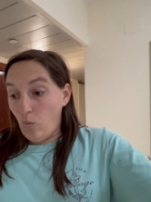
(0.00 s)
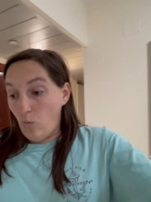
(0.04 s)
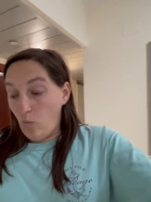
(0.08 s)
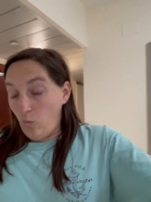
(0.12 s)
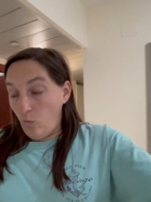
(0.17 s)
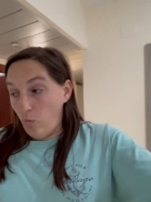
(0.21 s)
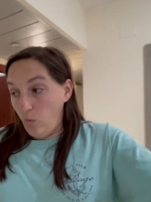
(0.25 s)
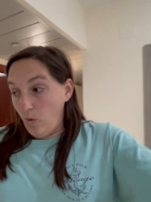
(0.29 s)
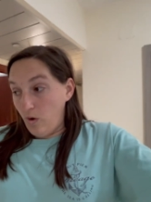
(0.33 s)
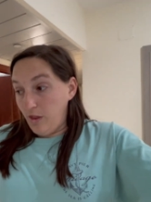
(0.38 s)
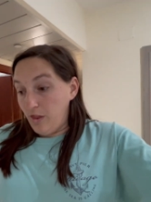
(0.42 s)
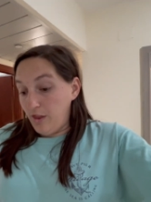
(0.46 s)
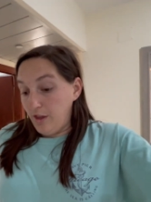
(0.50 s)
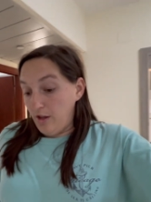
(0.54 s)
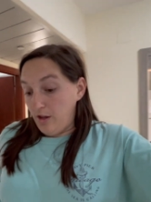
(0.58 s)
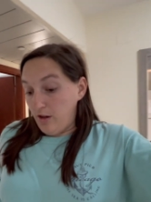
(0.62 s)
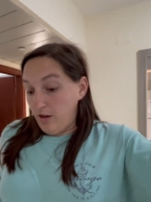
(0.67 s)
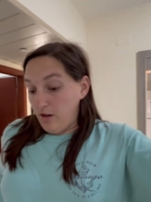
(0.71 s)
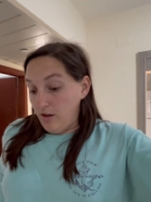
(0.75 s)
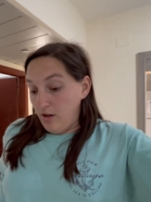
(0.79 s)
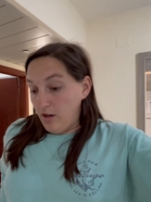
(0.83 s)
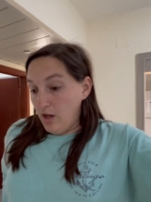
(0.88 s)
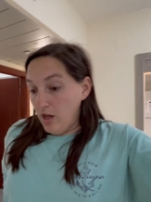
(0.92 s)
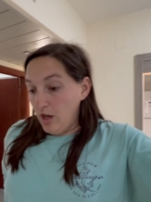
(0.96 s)
with
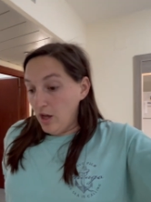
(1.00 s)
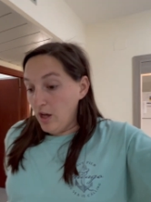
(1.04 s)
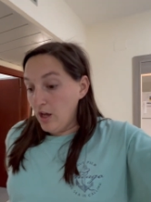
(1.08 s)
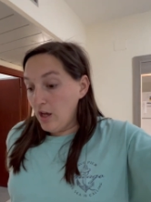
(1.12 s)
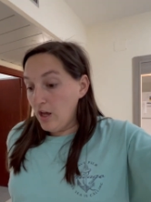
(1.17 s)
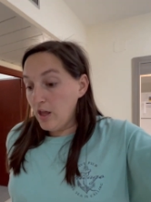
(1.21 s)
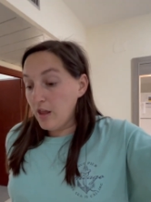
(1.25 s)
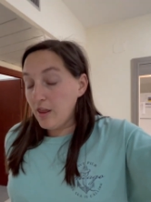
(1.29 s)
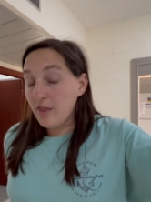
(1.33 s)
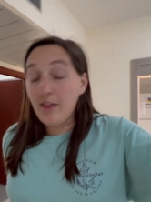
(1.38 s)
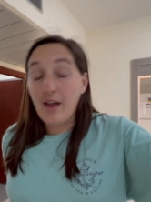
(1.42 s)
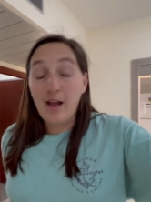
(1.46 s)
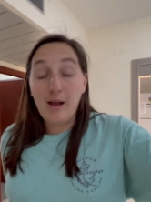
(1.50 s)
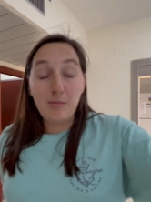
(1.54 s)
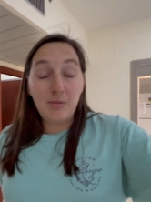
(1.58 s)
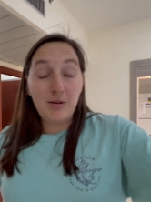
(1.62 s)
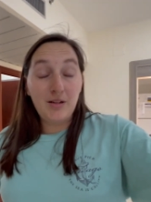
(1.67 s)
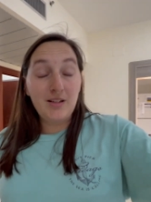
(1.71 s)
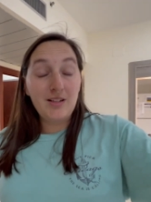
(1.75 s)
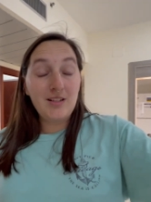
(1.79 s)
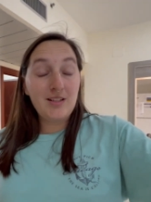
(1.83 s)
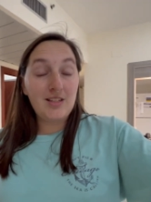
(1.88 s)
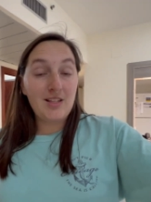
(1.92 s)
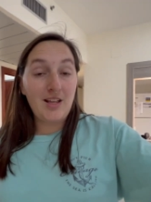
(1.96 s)
uh, that
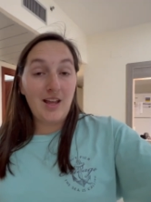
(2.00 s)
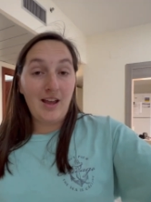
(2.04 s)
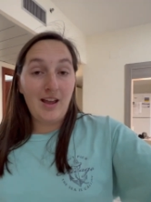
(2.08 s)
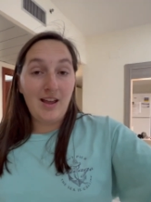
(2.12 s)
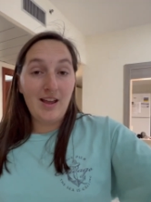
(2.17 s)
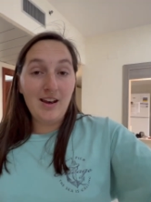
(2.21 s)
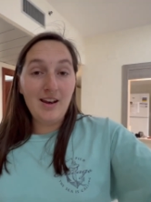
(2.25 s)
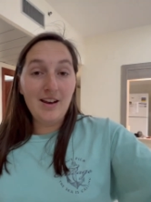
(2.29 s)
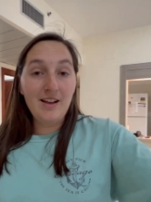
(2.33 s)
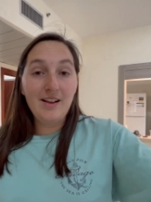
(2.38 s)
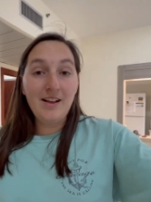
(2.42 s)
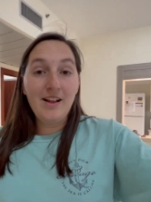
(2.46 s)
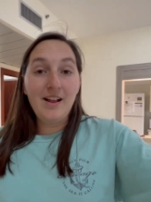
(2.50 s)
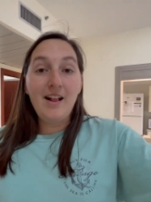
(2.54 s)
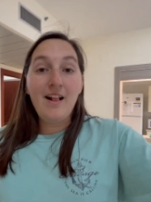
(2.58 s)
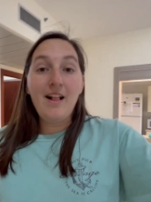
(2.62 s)
being said,